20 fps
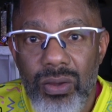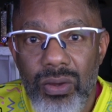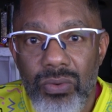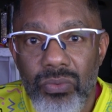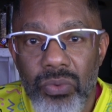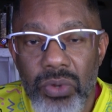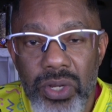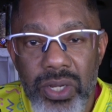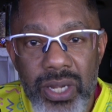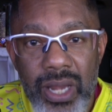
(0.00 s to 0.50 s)

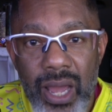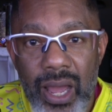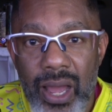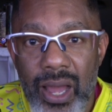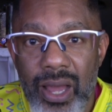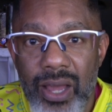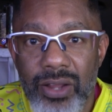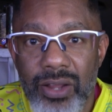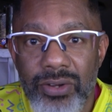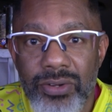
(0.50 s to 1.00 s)
we
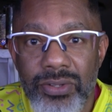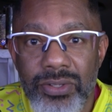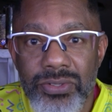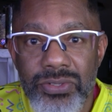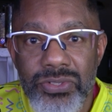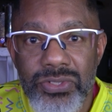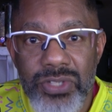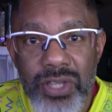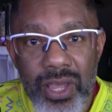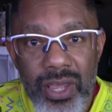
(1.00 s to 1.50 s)
nod and
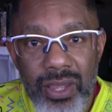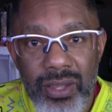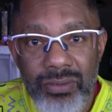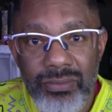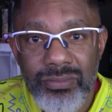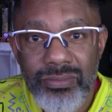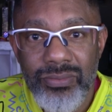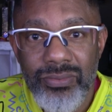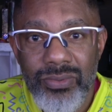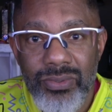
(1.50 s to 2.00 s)
say,
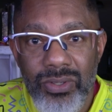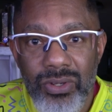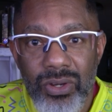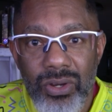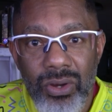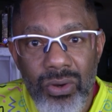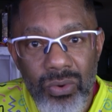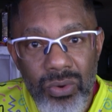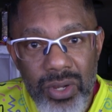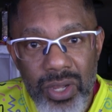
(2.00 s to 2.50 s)

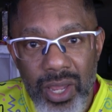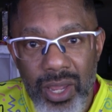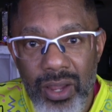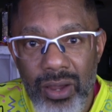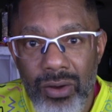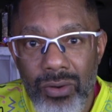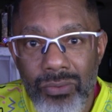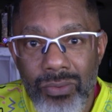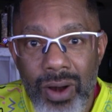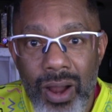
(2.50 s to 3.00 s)
okay,
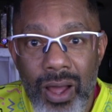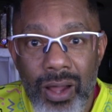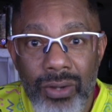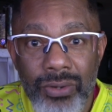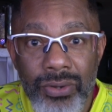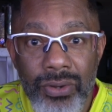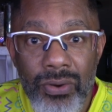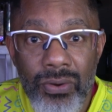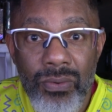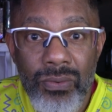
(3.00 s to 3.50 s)

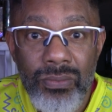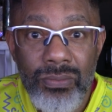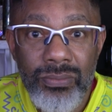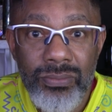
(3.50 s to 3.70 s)
Geraldo.